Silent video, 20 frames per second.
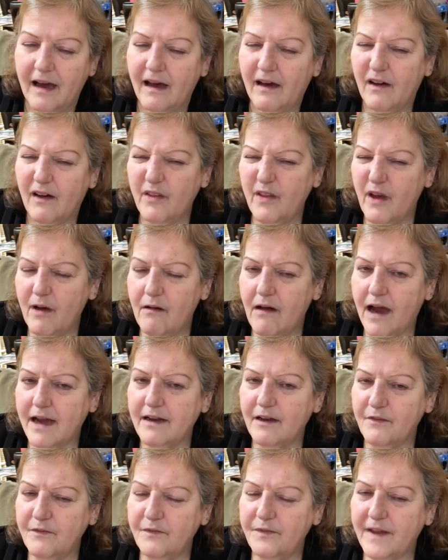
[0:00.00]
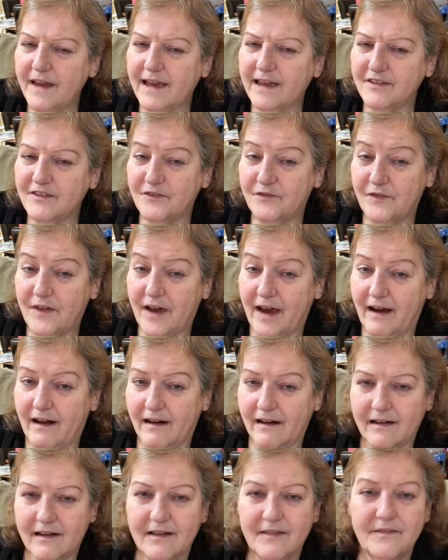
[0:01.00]
Although I don't think it's
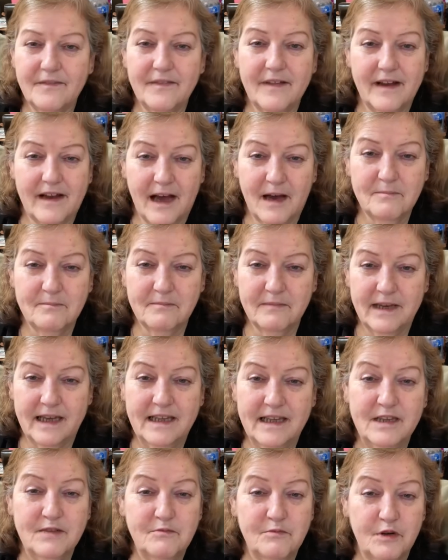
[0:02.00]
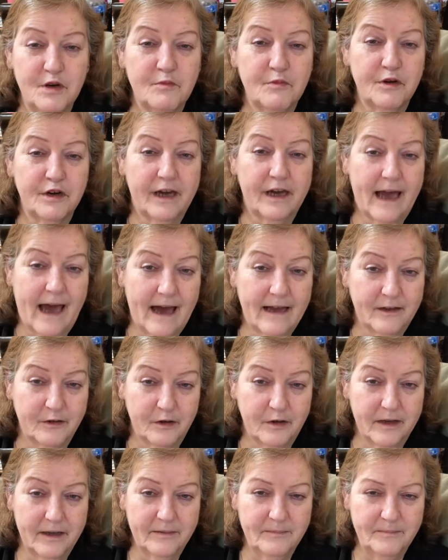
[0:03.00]
fair that I'm in the boomer
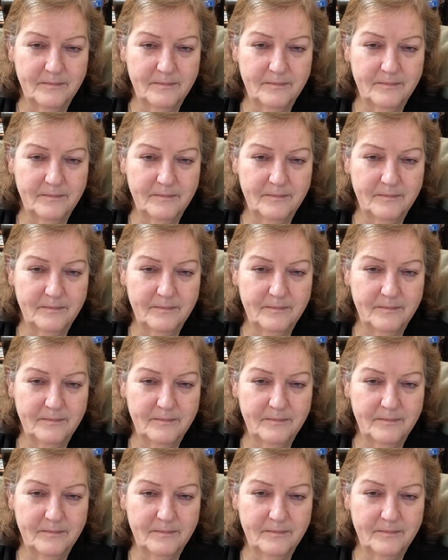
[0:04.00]
category.